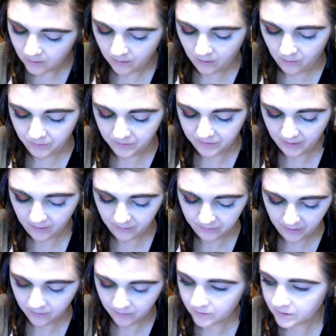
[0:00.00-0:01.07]
I'll put that on the
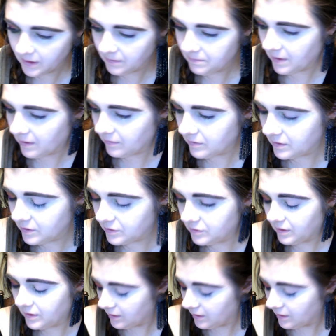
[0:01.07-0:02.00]
other side, but I'm going to do the